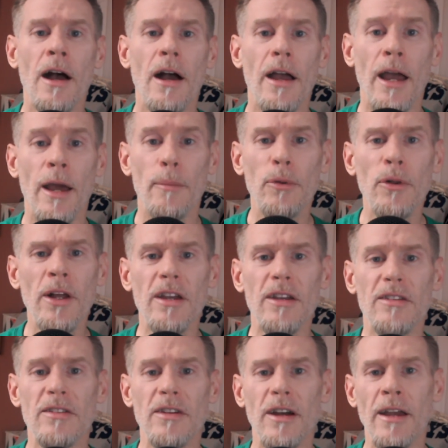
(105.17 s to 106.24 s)
And
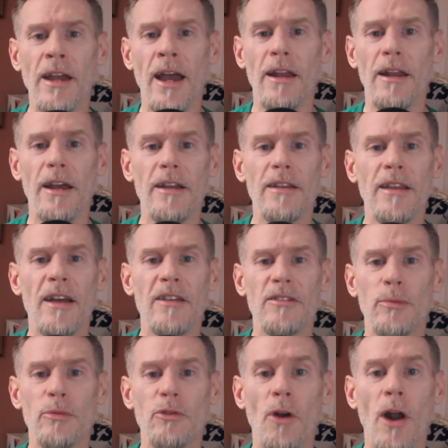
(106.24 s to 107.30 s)
please, again, hit that
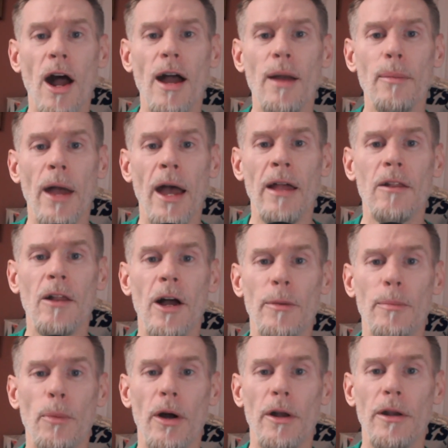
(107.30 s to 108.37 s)
subscribe and
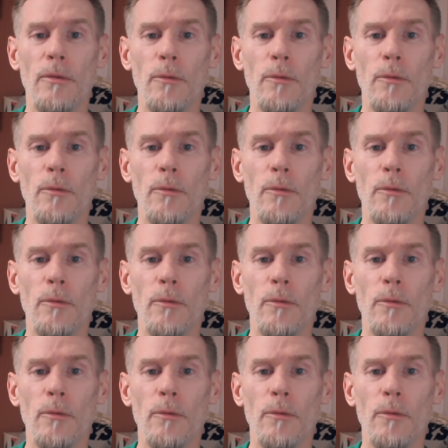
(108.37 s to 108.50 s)
like button.